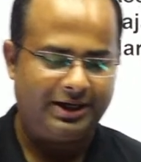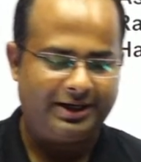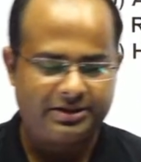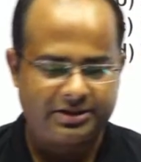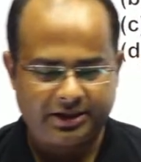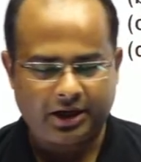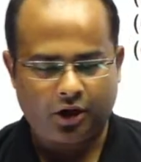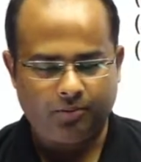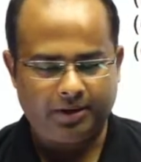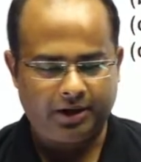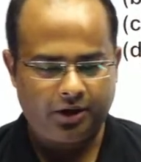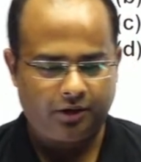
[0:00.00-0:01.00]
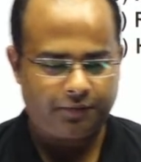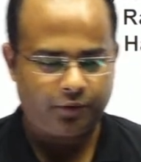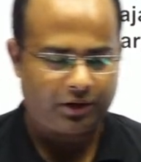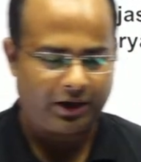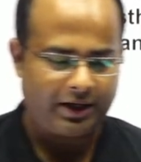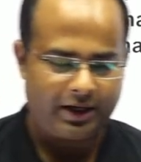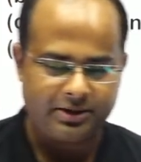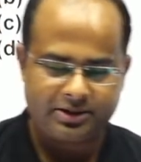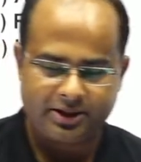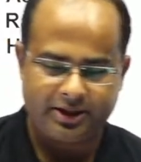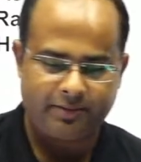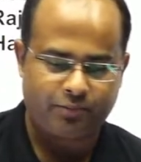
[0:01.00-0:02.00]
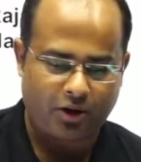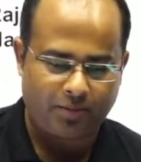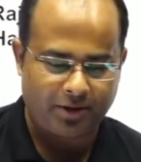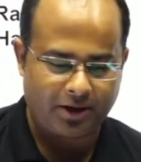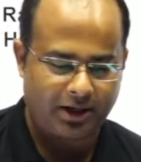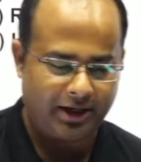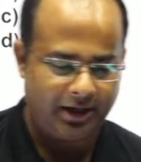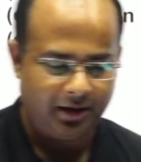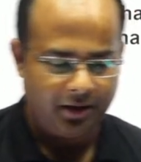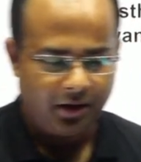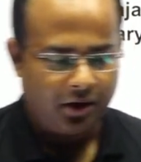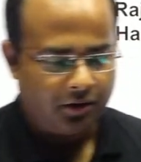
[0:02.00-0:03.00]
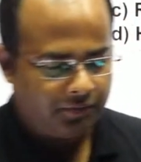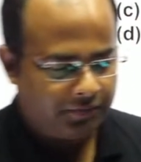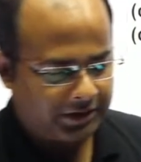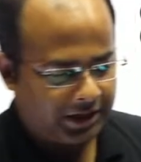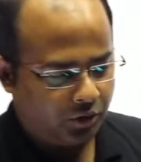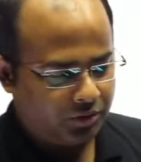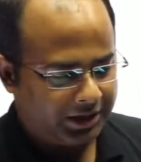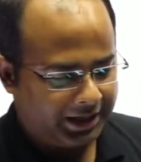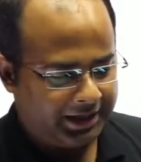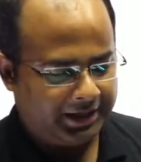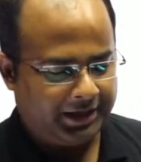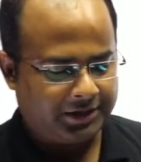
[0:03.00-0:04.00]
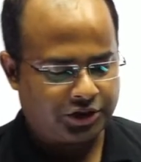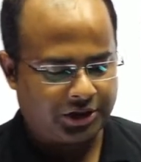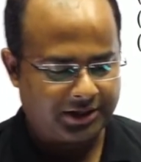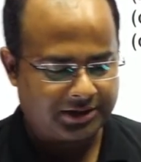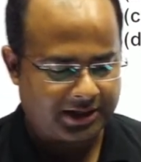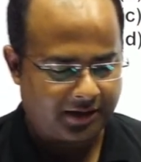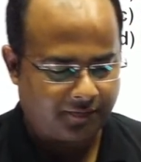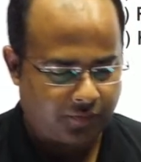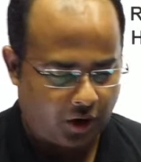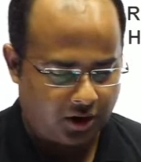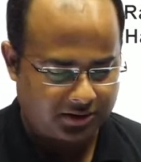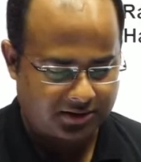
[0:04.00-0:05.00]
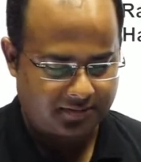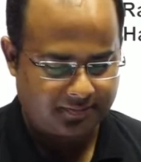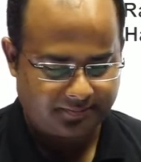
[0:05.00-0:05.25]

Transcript: Let's see how many of you can answer it properly without any chinks and flaws.